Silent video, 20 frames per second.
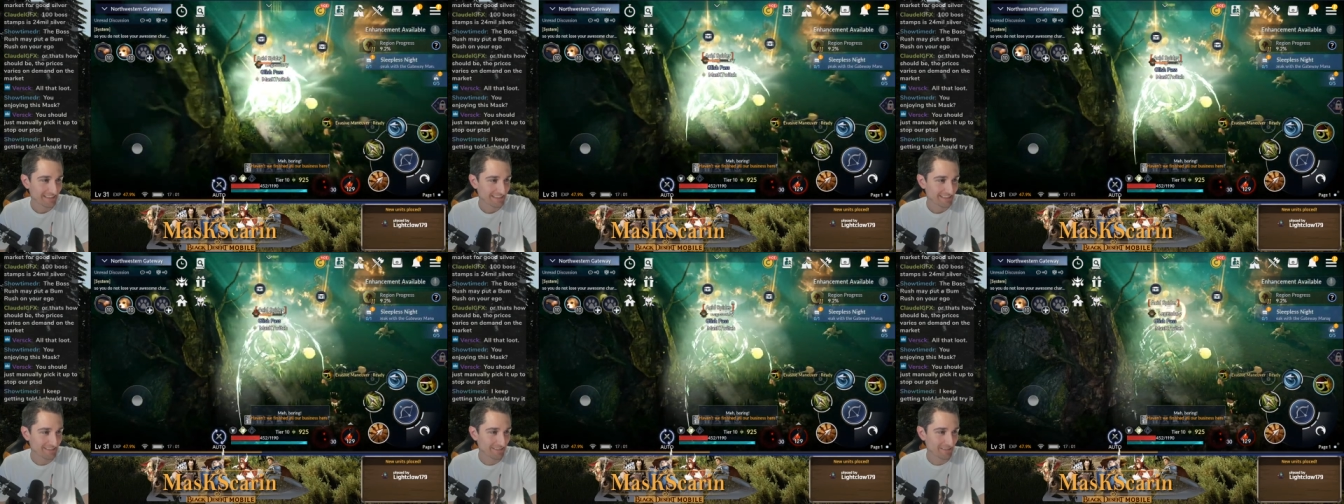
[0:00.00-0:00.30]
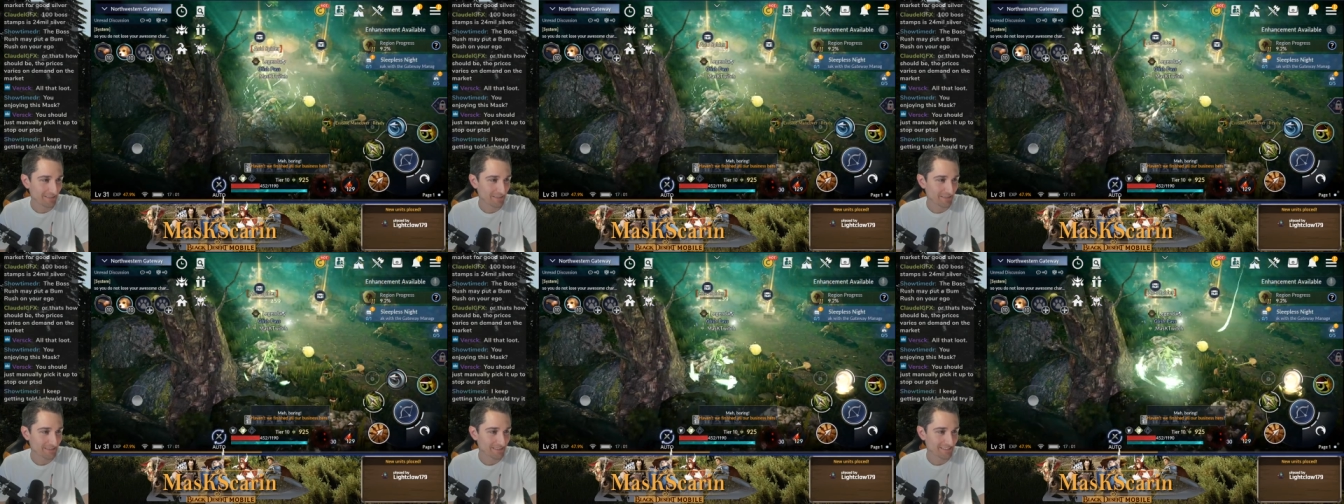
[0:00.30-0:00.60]

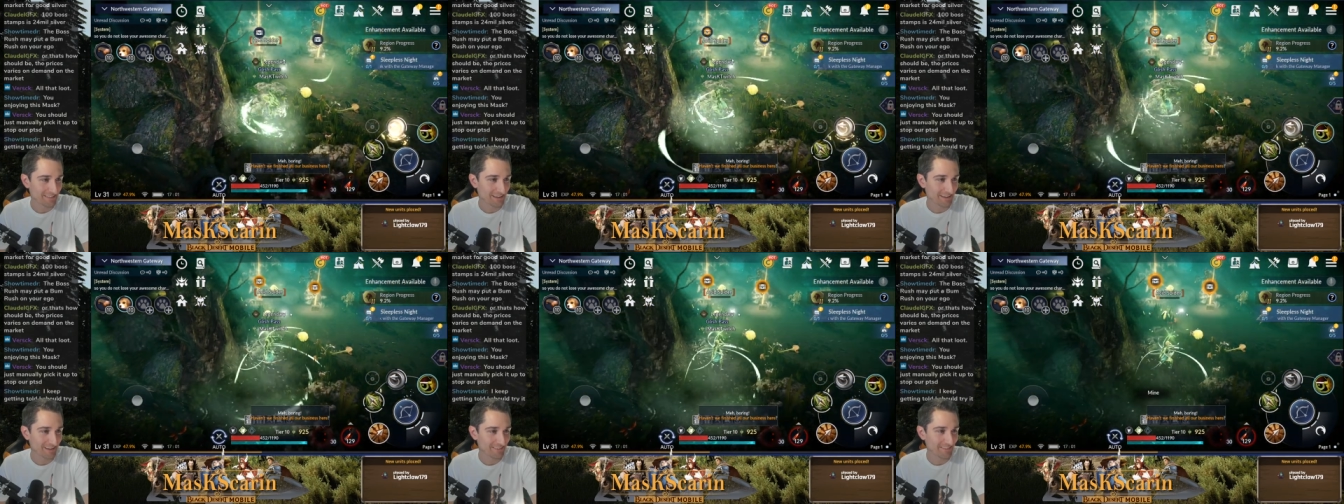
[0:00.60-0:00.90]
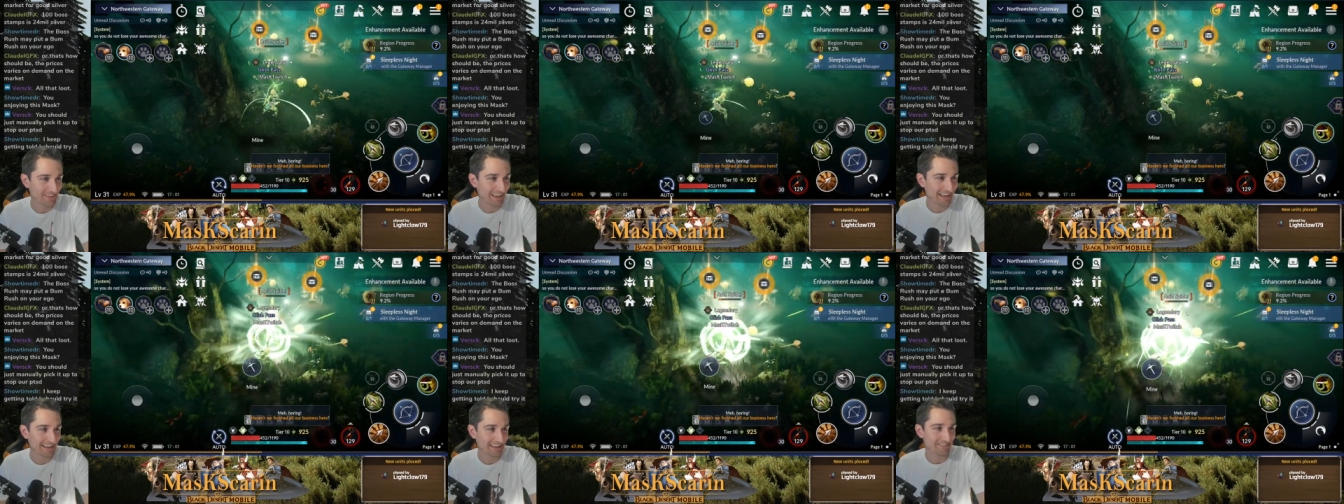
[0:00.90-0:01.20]
Yo,
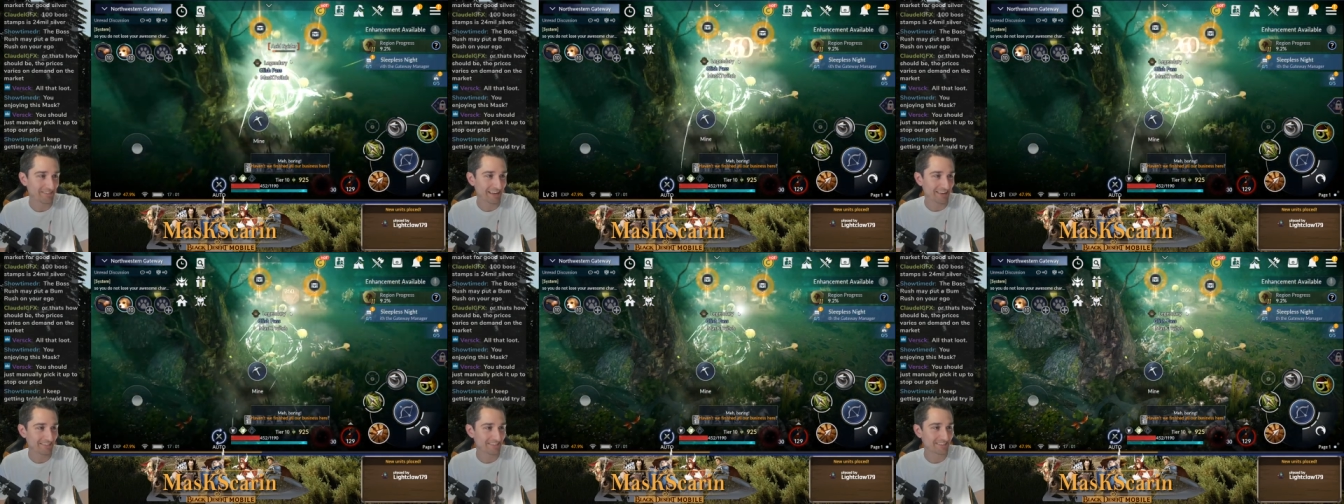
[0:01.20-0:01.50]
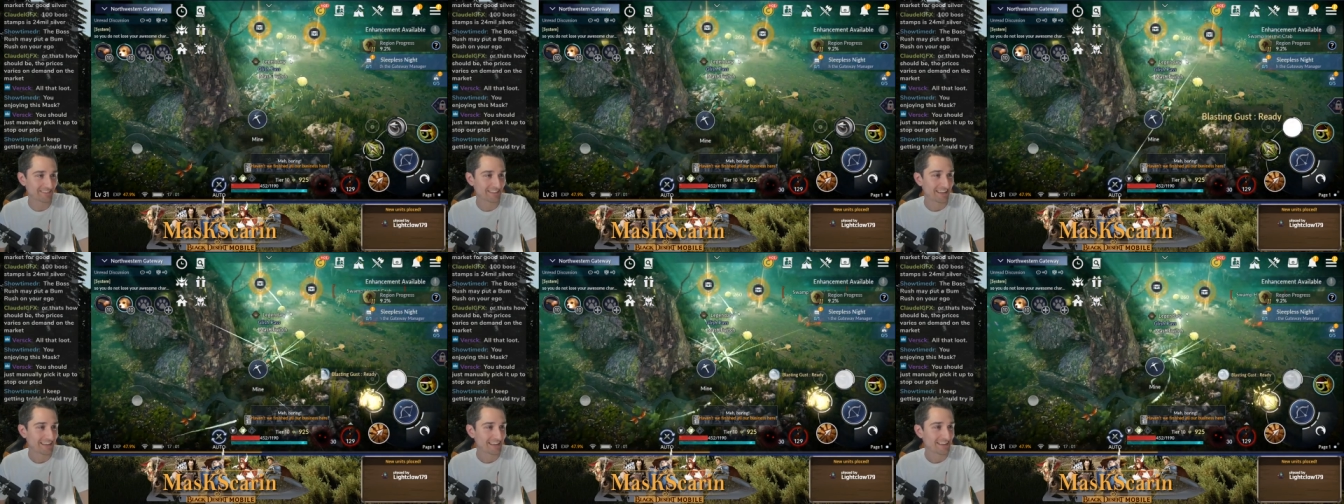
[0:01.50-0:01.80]
starter pack, five
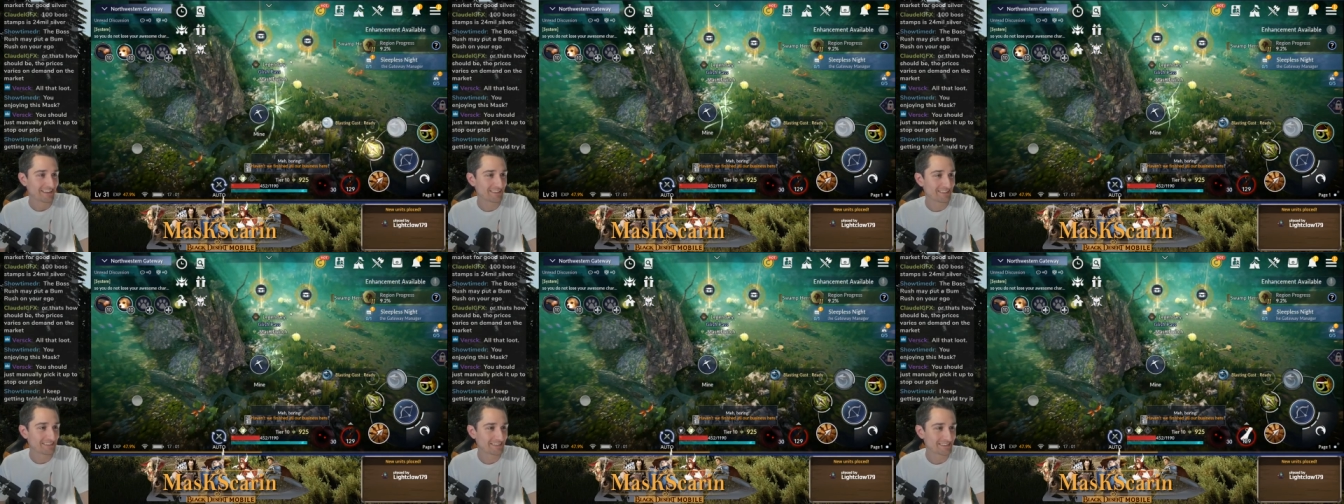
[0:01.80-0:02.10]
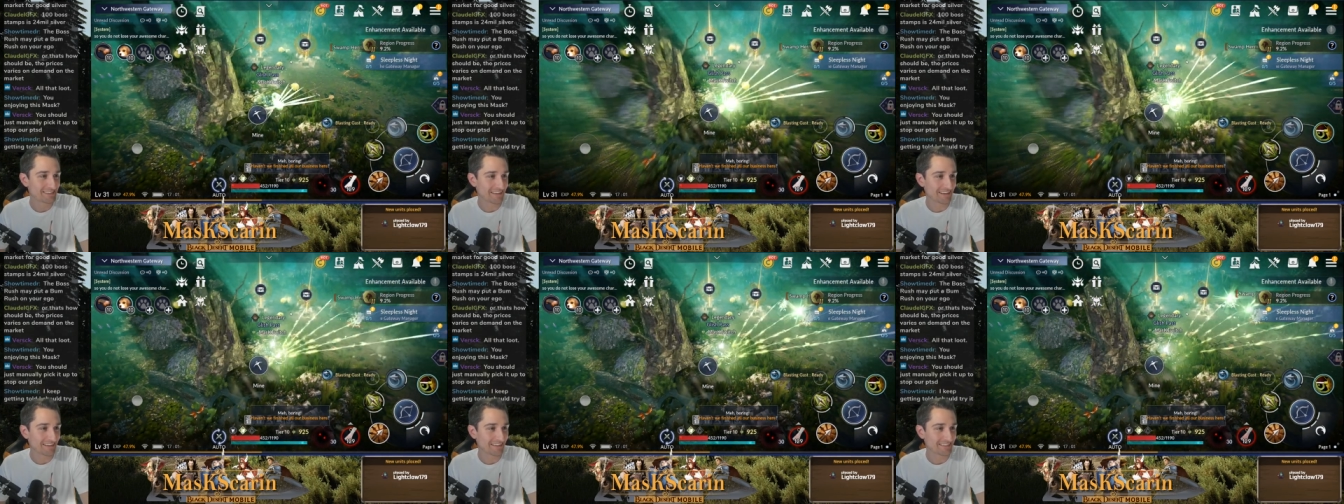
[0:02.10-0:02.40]
years. Huge
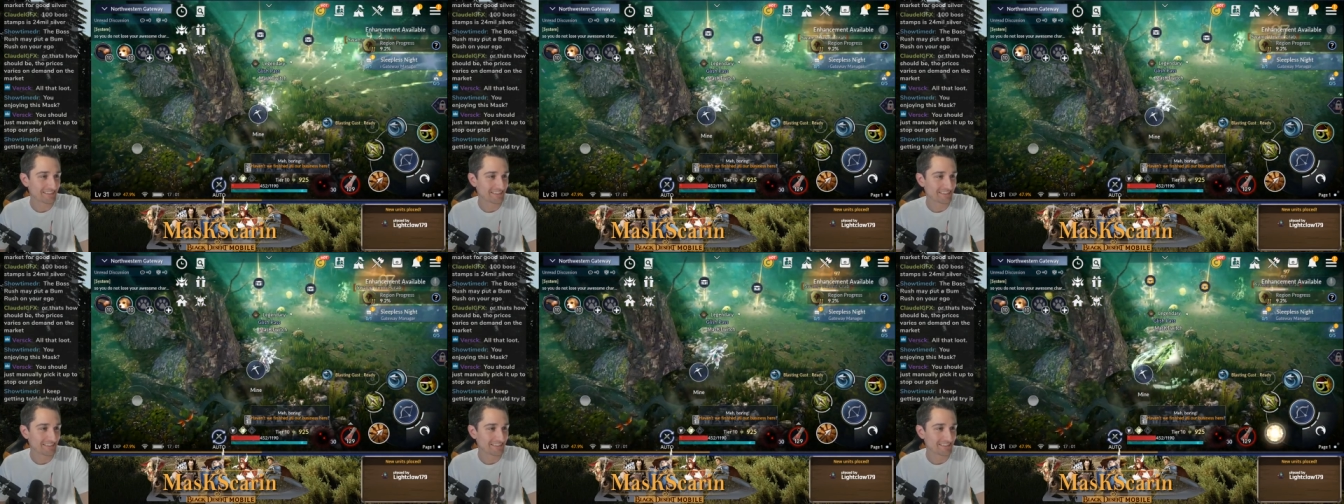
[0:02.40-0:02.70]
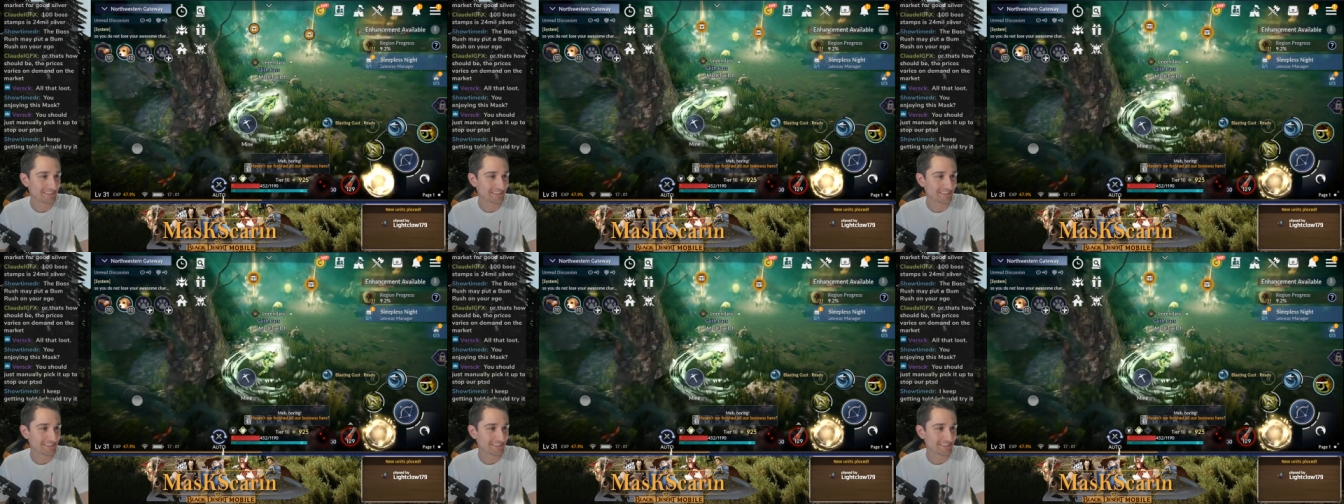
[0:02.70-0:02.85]
shout out to you,